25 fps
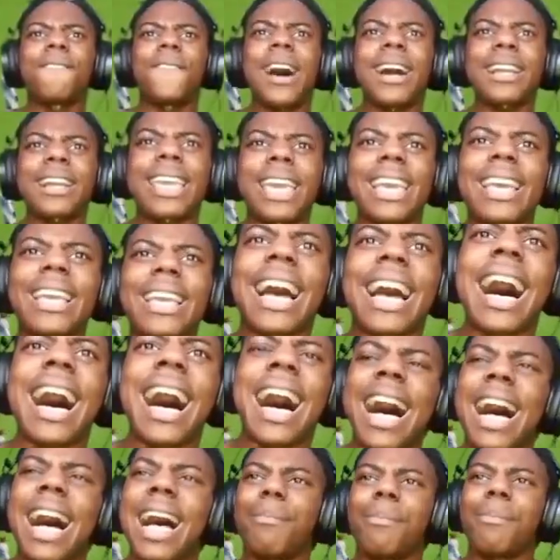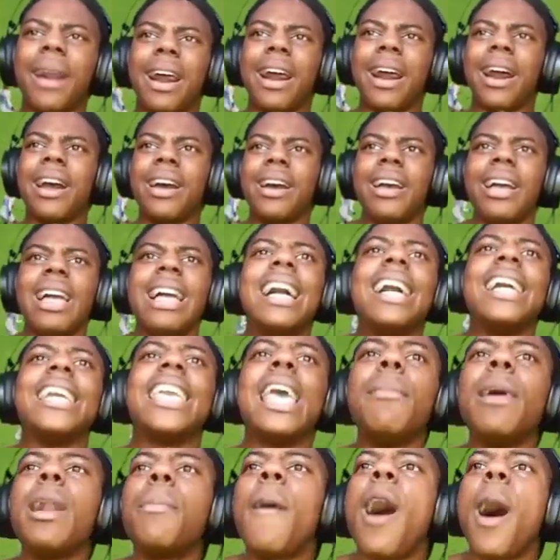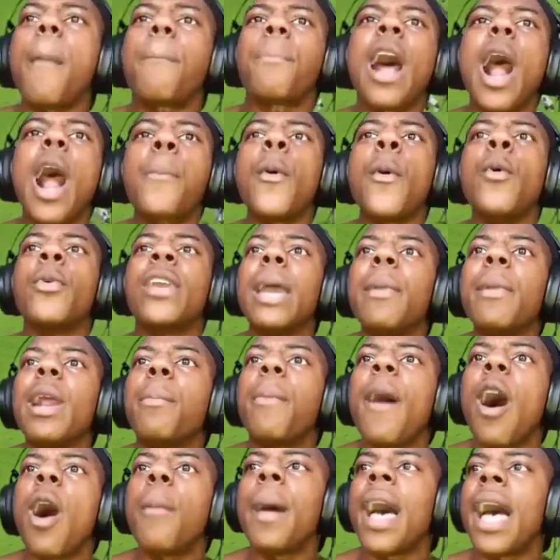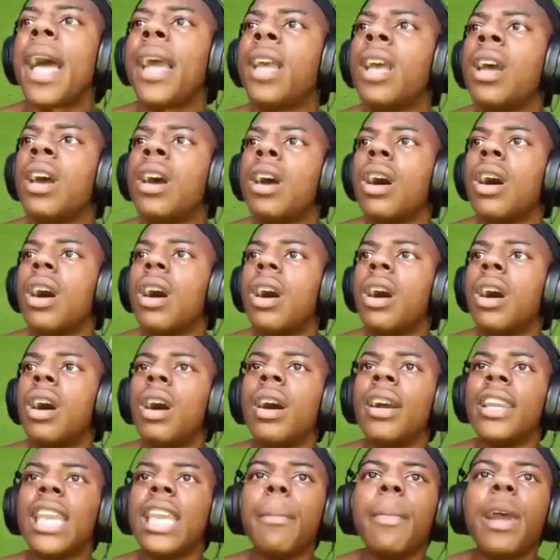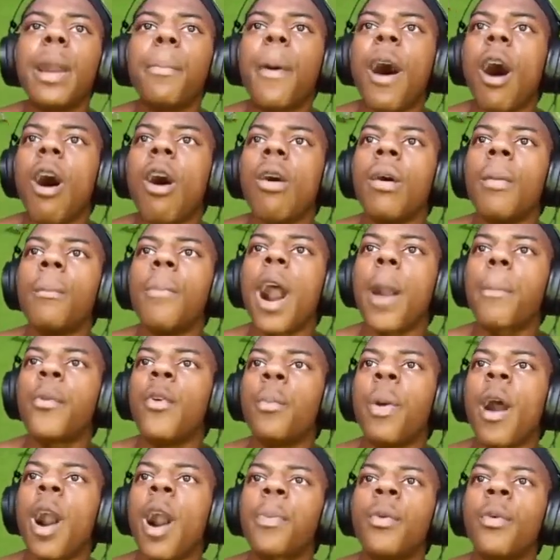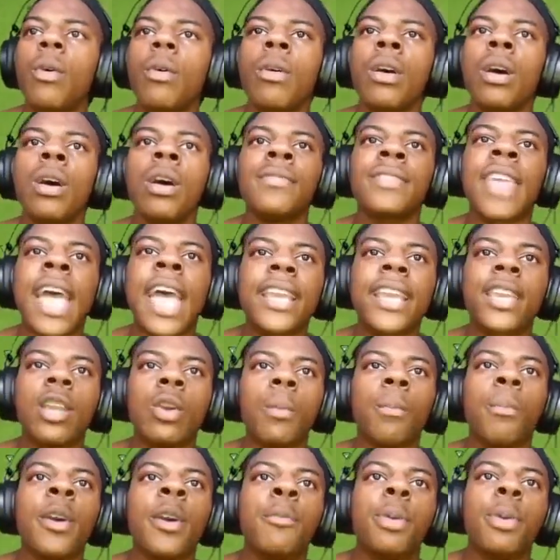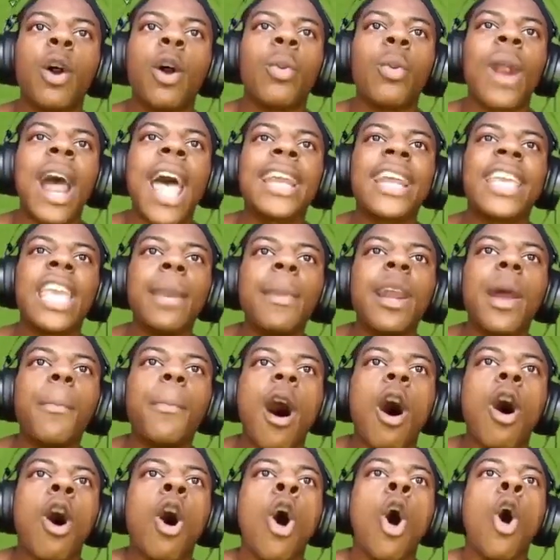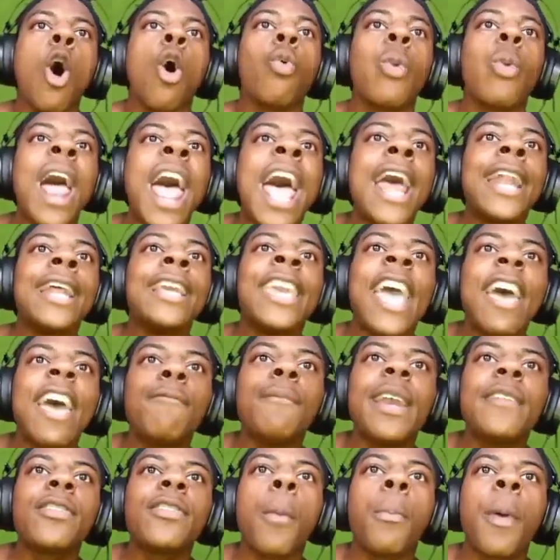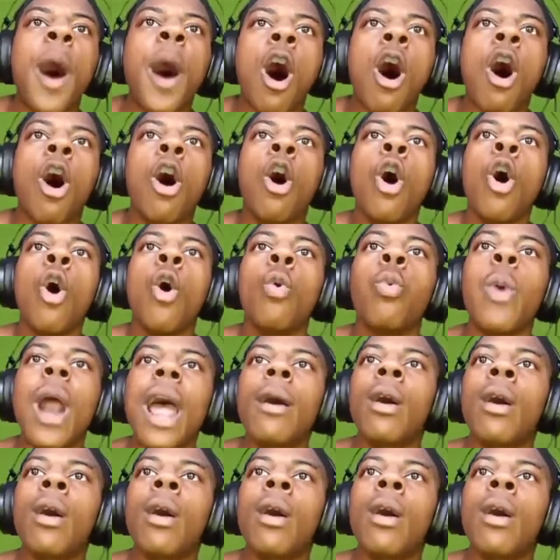fucking God, bro. Give me the ball, purple. Give me the ball back. Give me the ball, purple. Thank you. Boom, red. Give me the ball. Red, give me the ball. Red.